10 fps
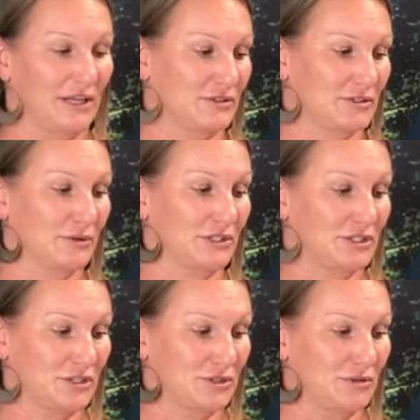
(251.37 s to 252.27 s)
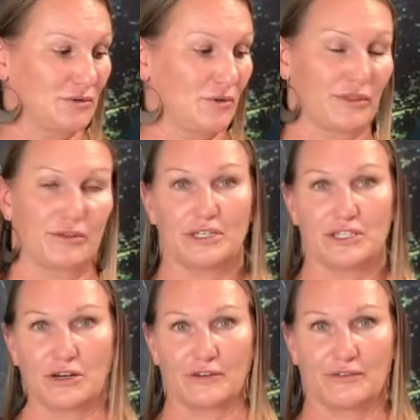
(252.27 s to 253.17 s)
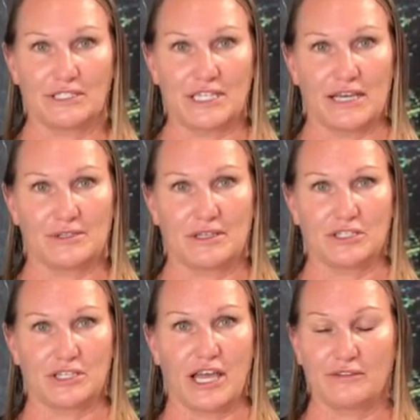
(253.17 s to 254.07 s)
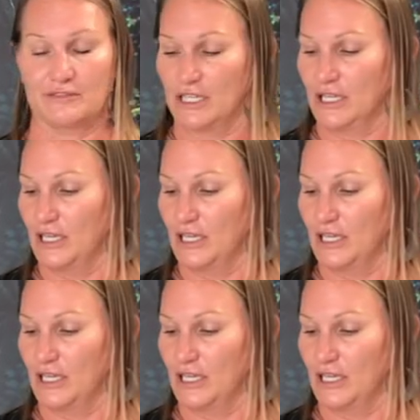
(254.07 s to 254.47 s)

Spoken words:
and there's only two or three shark fin tabs on the shaft.